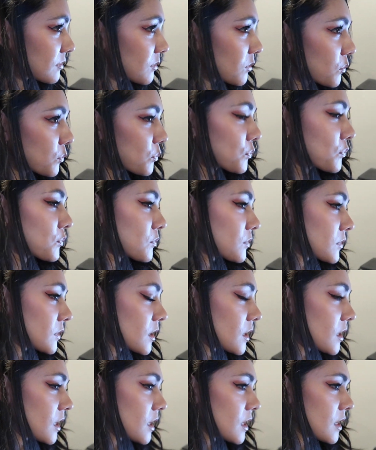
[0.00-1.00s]
no, it's
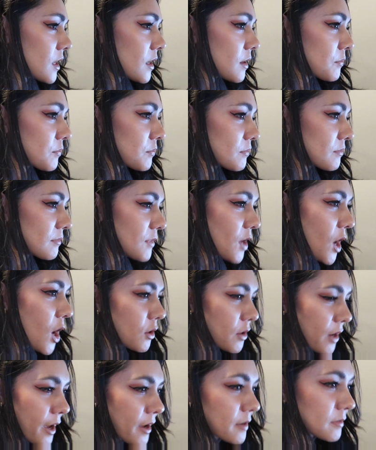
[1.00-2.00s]
not for you.
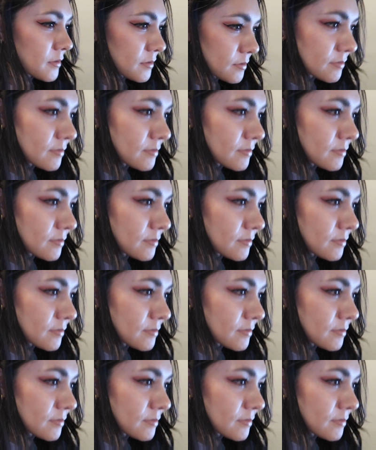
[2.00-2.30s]
Okay.